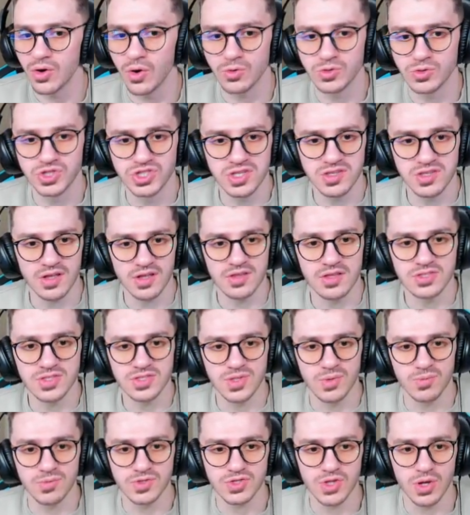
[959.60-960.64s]
Oh shit, I think
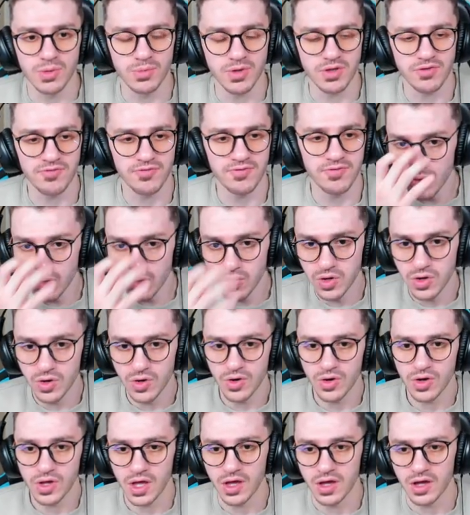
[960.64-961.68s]
someone's coming. Ooh,
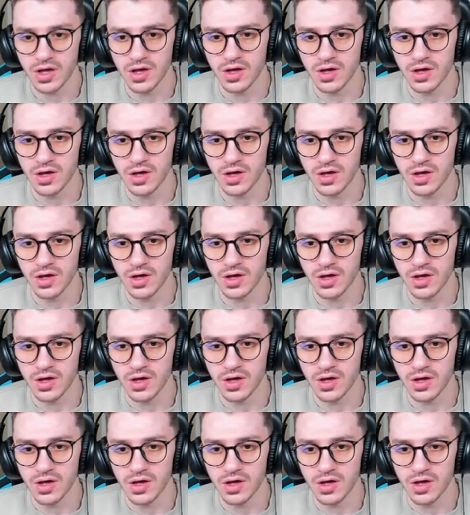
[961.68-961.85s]
okay.